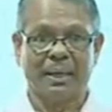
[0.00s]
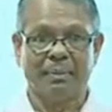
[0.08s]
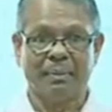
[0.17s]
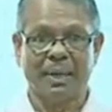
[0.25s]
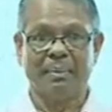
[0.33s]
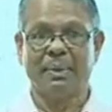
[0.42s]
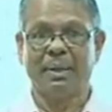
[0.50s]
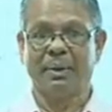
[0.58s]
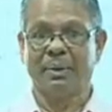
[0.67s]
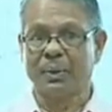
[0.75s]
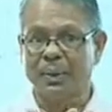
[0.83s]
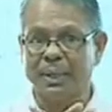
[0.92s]
Maybe
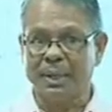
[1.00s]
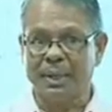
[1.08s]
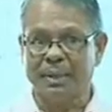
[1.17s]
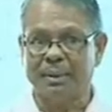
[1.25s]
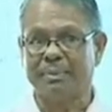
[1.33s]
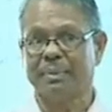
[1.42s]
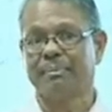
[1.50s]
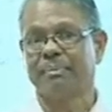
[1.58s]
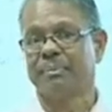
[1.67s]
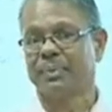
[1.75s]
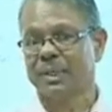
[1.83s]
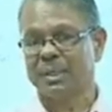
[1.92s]
good
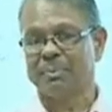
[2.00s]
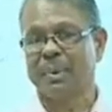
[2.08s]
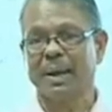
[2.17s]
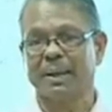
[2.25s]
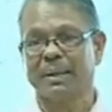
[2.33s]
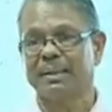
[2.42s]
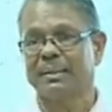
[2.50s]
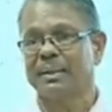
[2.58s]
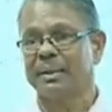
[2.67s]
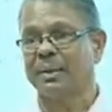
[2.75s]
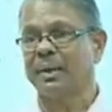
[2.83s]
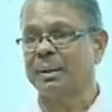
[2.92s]
Buddhist monk is
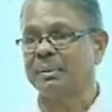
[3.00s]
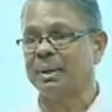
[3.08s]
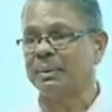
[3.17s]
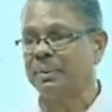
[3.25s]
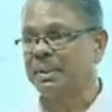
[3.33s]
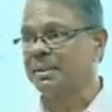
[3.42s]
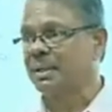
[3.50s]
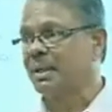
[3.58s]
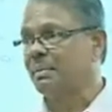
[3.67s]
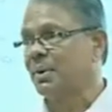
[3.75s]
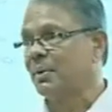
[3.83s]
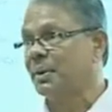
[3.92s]
a knowledgeable person
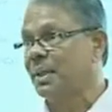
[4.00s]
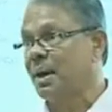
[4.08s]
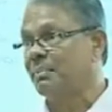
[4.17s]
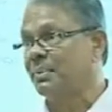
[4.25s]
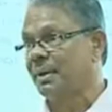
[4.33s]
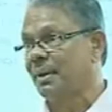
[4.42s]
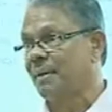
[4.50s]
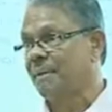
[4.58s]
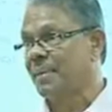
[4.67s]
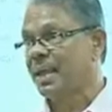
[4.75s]
about Dhamma.